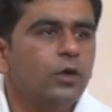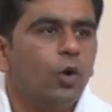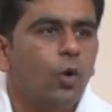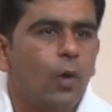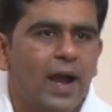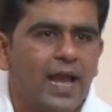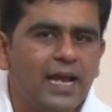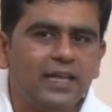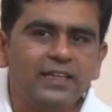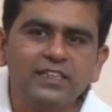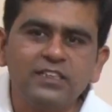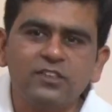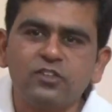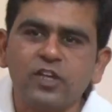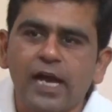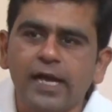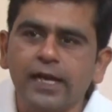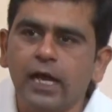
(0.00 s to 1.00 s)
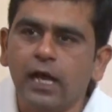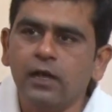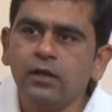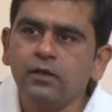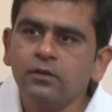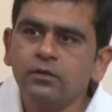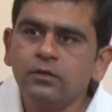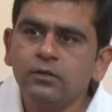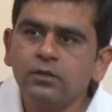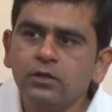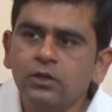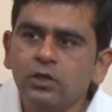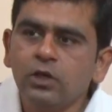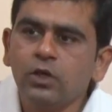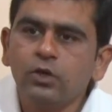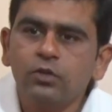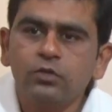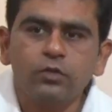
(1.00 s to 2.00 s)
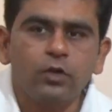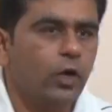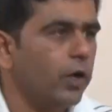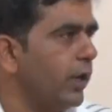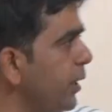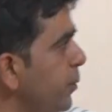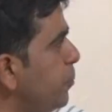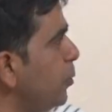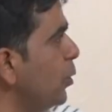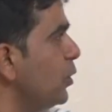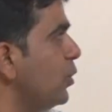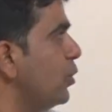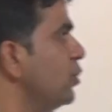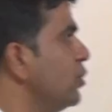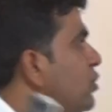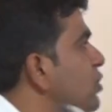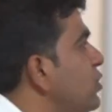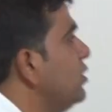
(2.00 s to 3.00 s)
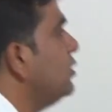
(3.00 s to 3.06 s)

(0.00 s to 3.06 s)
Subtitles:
via this channel. So input to